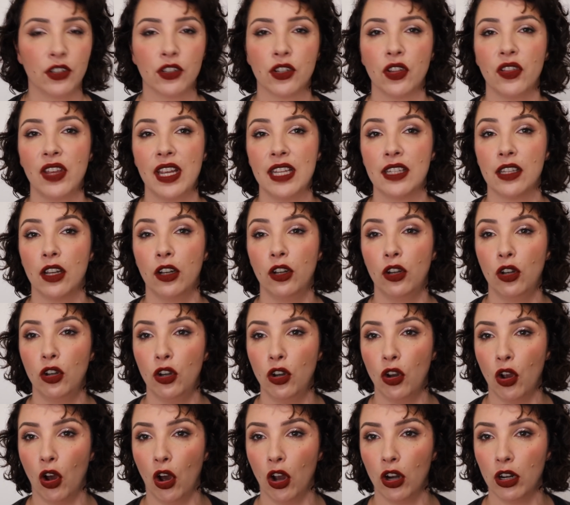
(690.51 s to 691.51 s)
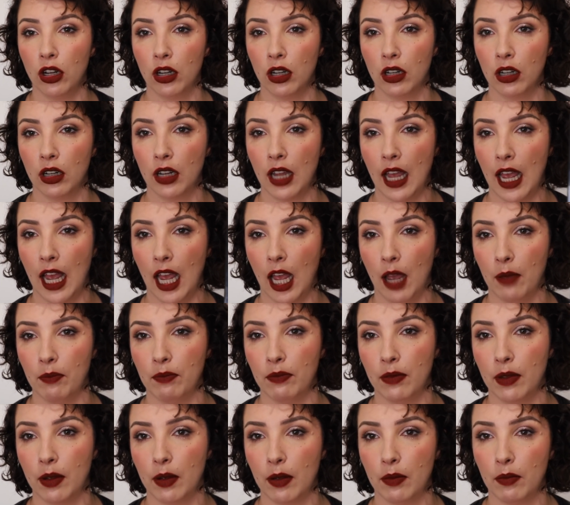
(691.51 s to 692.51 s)
so these are not
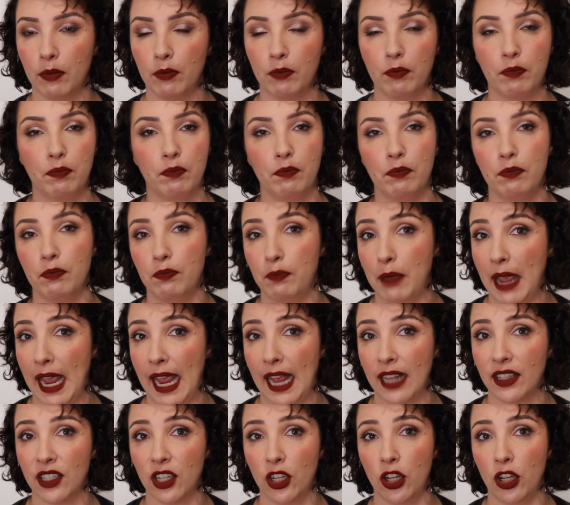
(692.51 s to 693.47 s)
pans